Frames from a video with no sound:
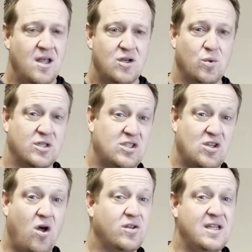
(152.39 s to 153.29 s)
to a
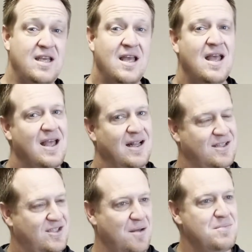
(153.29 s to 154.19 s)
salty and
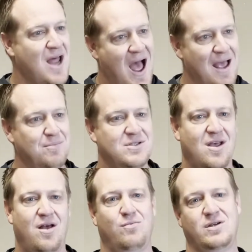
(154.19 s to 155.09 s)
sometimes
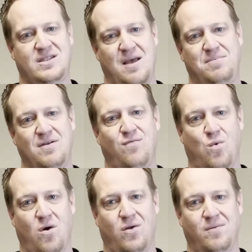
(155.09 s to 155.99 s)
unreceptive
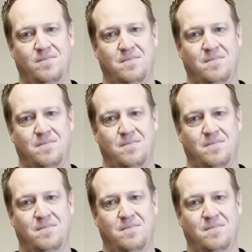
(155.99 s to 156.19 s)
world.